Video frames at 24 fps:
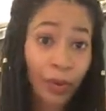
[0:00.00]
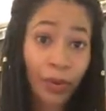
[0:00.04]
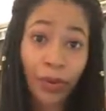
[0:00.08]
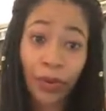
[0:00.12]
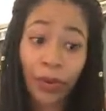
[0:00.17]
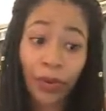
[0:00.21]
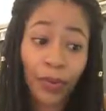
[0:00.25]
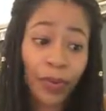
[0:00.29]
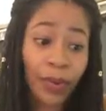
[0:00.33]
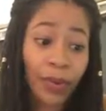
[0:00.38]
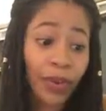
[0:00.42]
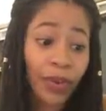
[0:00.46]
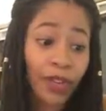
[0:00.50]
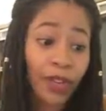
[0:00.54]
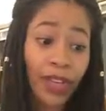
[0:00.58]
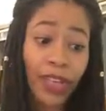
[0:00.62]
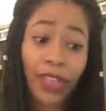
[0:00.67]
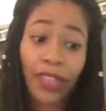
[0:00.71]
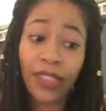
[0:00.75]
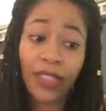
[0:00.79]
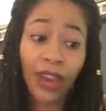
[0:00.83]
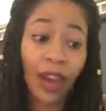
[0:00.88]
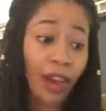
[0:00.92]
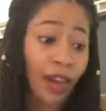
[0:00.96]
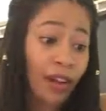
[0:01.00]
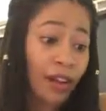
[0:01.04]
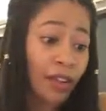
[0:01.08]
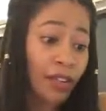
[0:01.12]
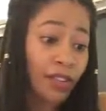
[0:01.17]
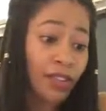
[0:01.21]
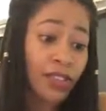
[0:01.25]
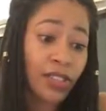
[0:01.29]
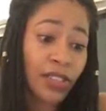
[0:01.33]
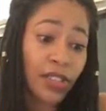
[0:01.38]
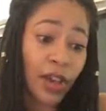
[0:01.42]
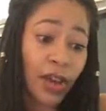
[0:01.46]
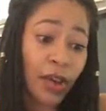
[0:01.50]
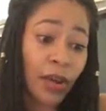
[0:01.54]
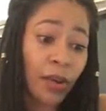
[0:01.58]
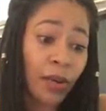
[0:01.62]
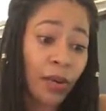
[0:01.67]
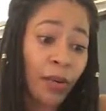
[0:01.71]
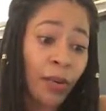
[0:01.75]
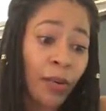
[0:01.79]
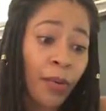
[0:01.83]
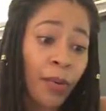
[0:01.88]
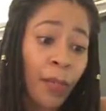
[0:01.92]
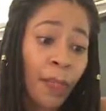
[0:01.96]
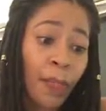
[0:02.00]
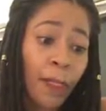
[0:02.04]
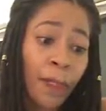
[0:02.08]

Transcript: boo. It's gone. So,